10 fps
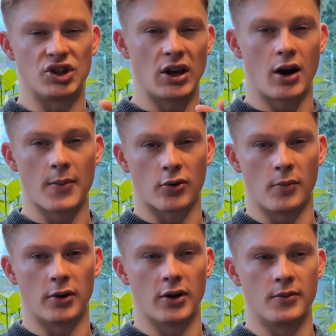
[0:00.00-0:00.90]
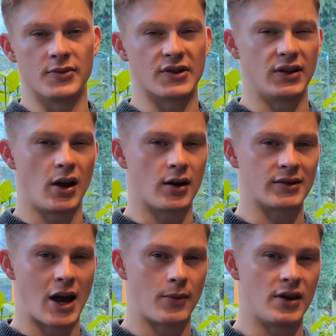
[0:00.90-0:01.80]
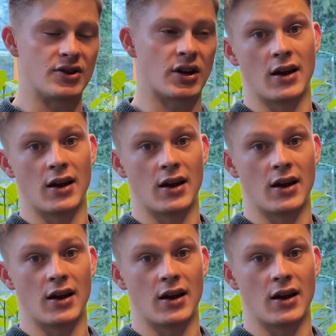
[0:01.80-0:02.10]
GI problems, lung damage,